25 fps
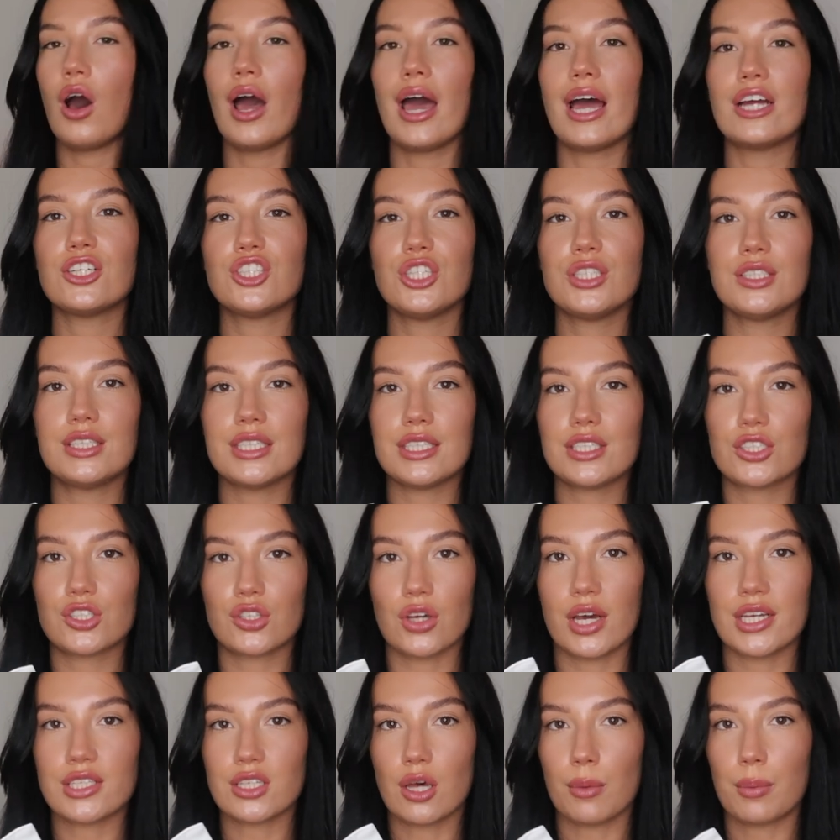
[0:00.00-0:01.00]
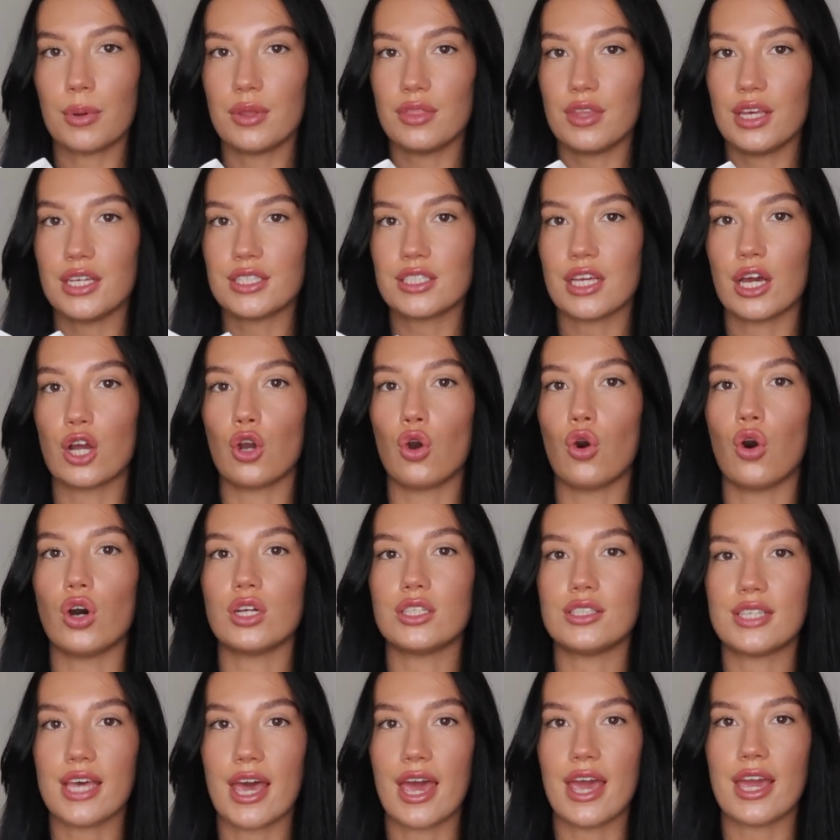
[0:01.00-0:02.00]
i actually did size up in this and
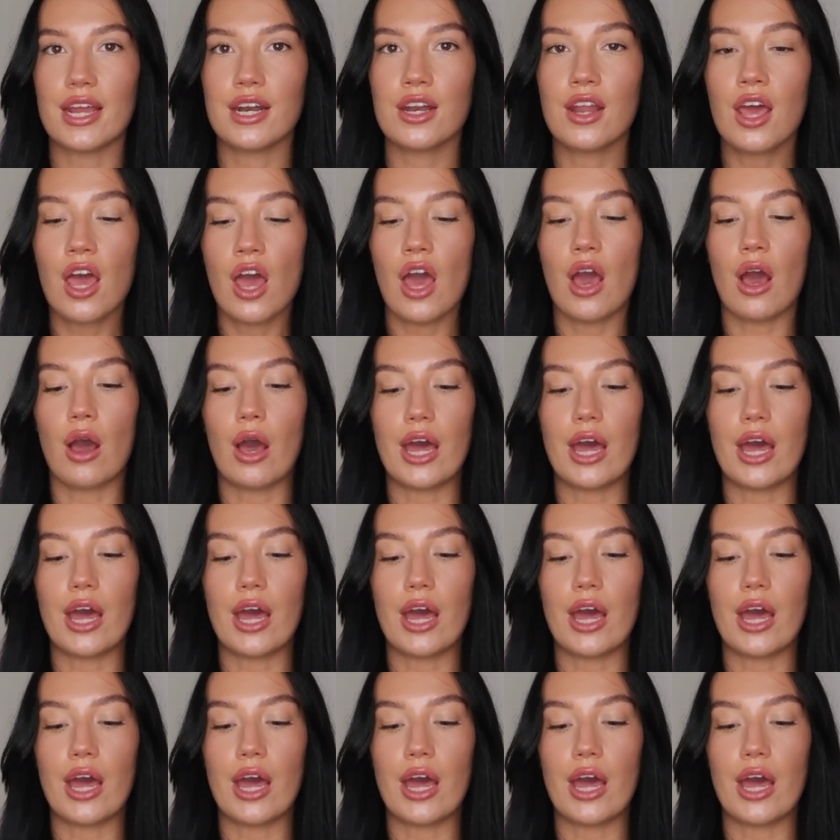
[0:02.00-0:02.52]
got a 10